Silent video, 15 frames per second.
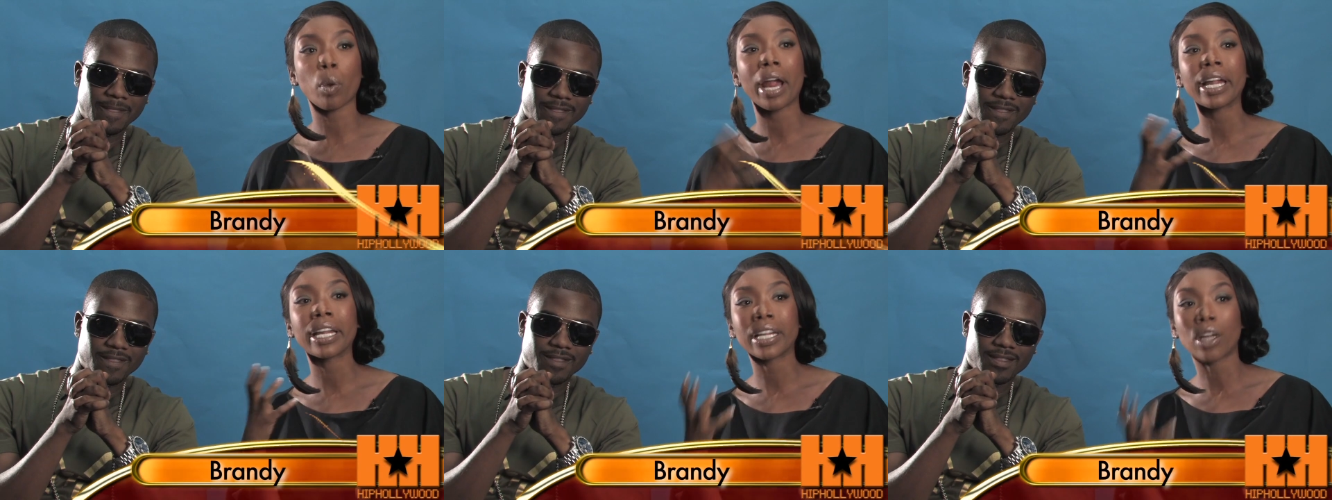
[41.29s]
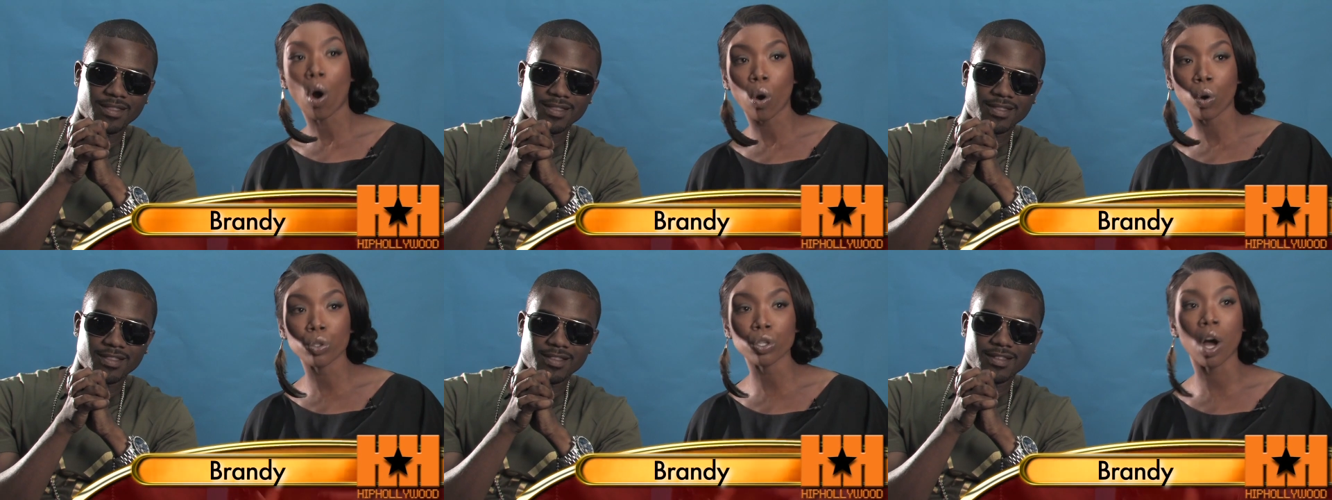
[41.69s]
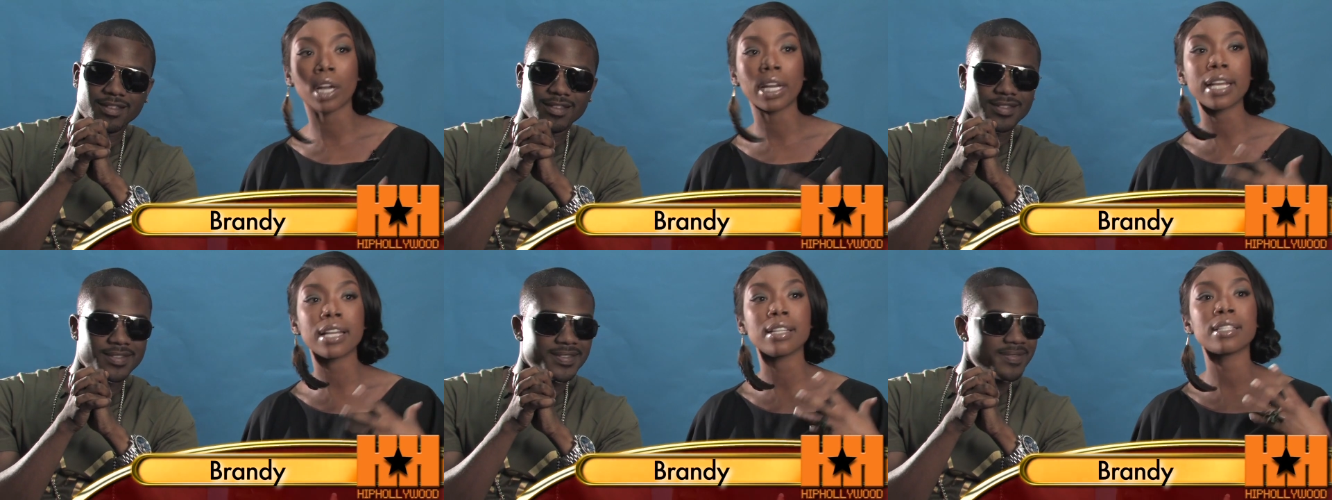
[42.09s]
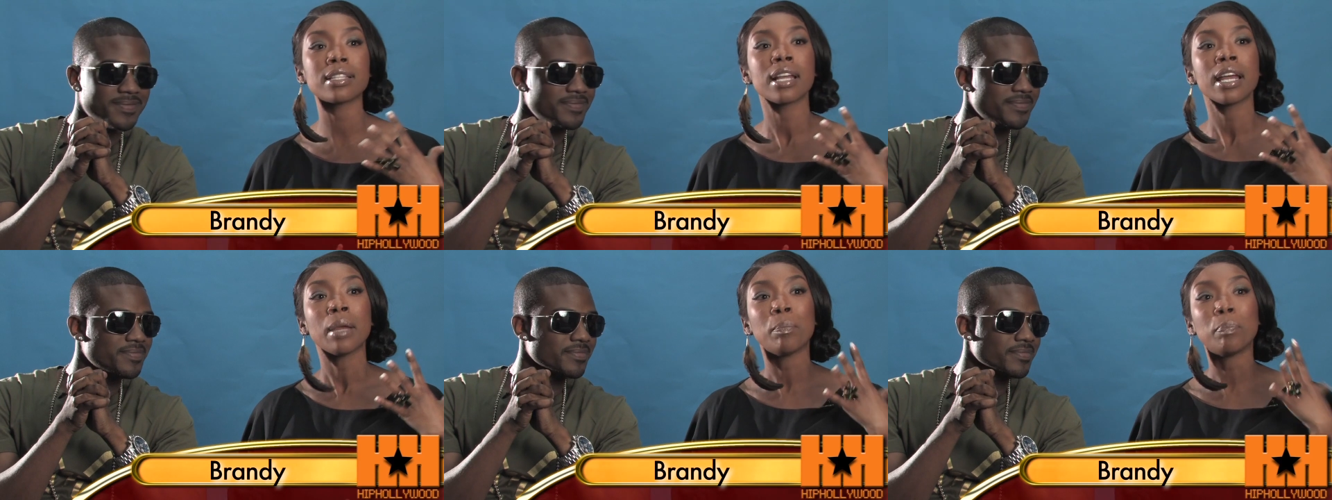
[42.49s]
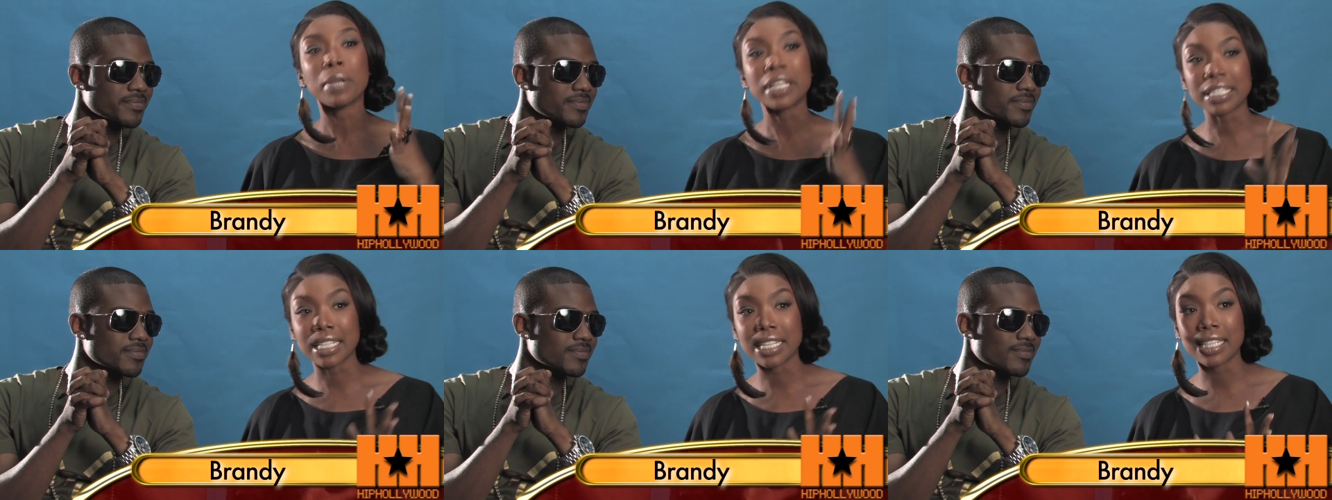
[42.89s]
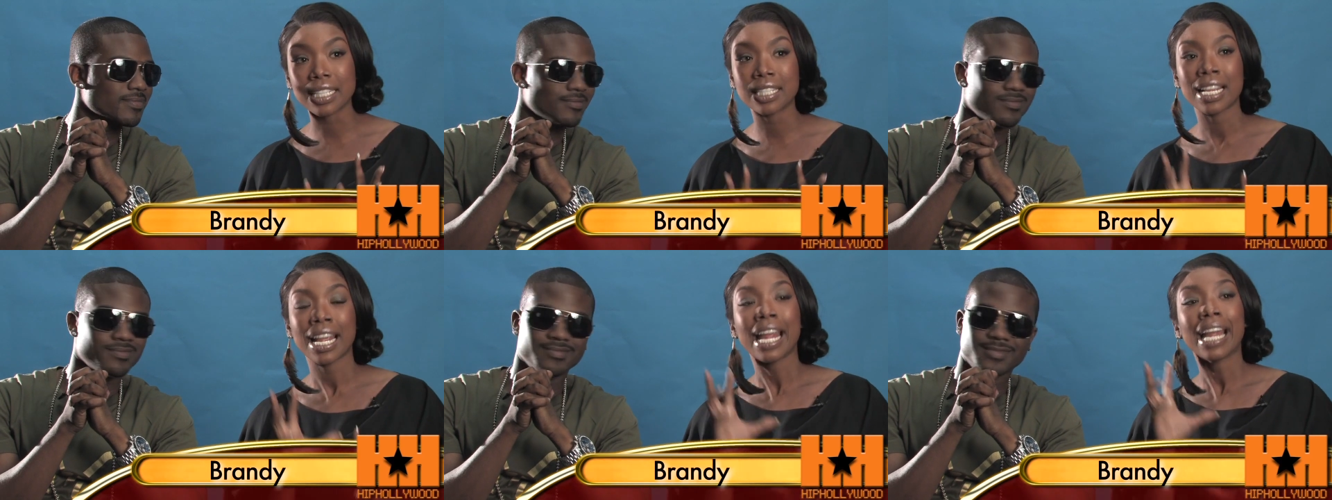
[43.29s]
Speaker 1: Ray goes on his business